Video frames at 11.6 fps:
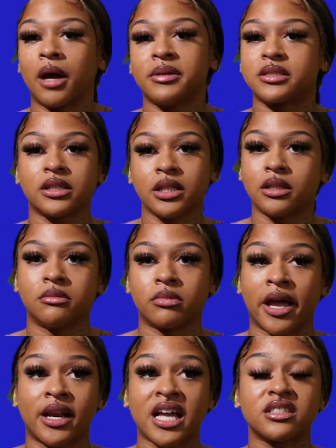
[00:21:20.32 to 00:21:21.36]
I be sleep,
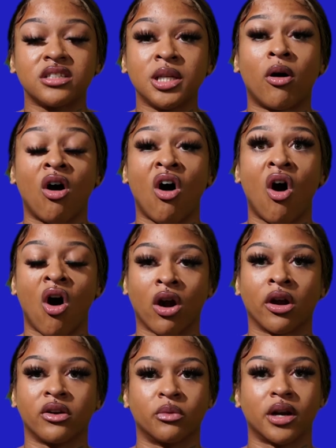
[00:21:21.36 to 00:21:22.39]
and I sleep
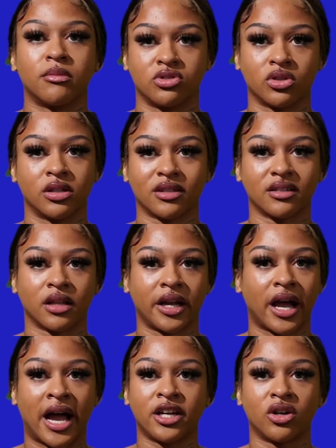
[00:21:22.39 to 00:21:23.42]
hard when I'm drunk.
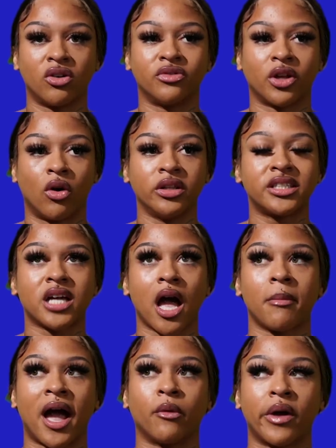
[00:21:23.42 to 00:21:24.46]
Like, I don't. The only
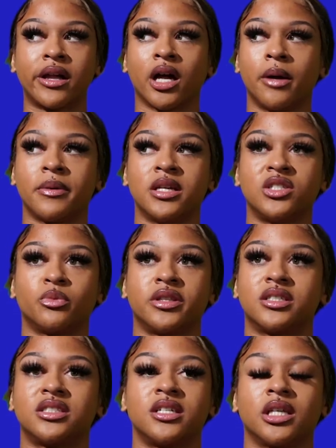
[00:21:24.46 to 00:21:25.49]
time I wake up is when the
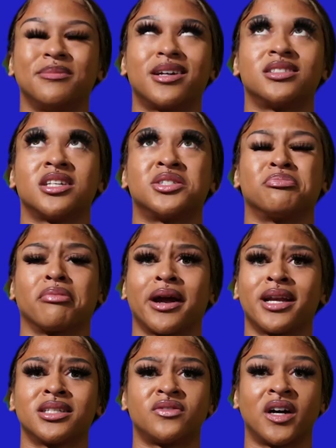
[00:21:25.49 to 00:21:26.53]
sun's up because it's
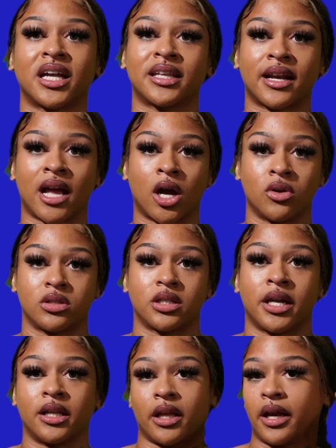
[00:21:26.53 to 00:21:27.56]
bright as fuck in that house,
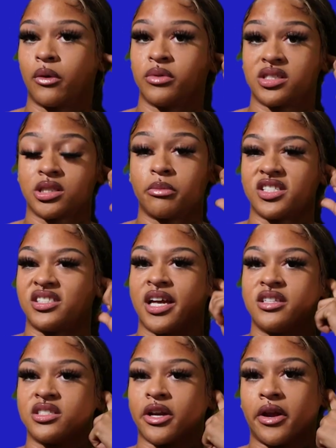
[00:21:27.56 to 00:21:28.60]
and like when someone's
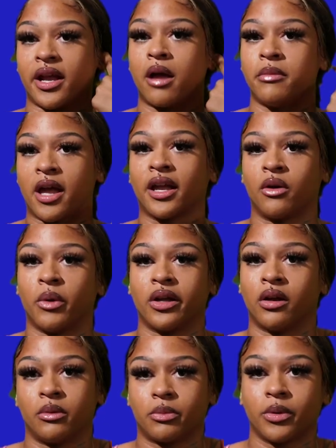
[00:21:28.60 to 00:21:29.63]
dead staring at me, I can wake
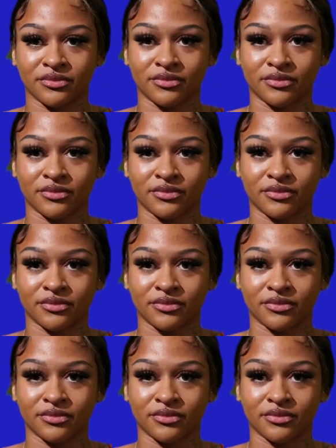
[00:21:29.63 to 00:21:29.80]
up.